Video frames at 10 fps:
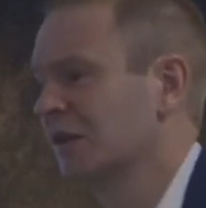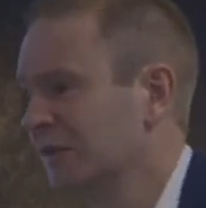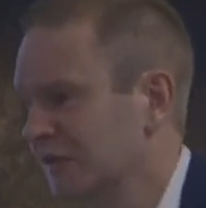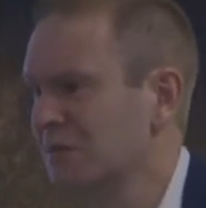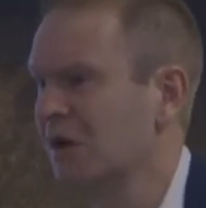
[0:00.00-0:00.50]
that are
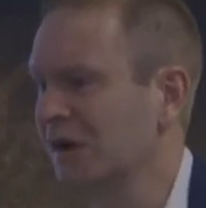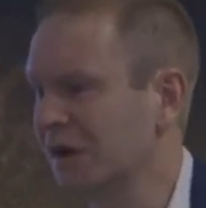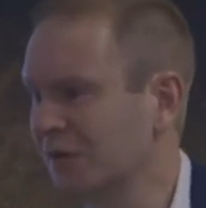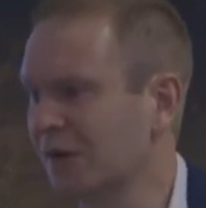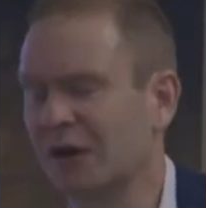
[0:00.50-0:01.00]
busy
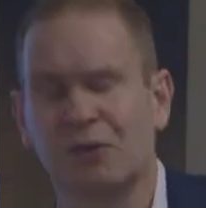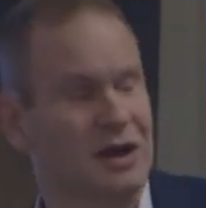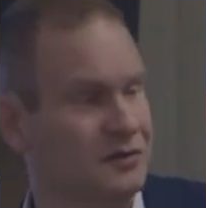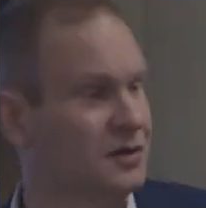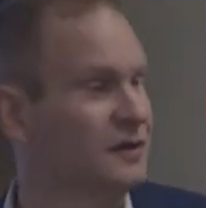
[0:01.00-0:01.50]
mining away, what
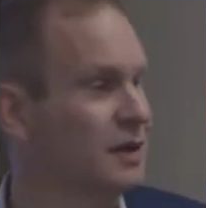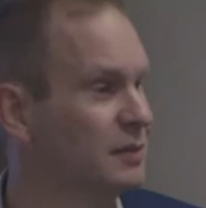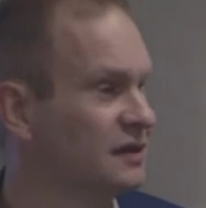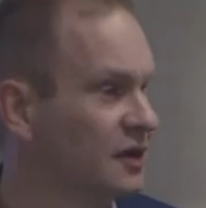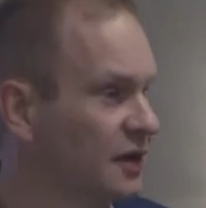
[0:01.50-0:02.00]
else could they
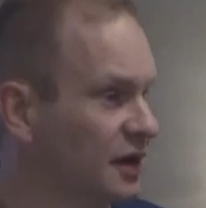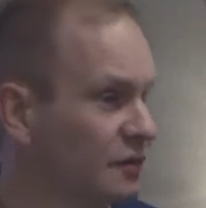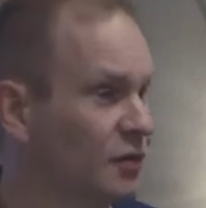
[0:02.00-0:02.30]
be doing?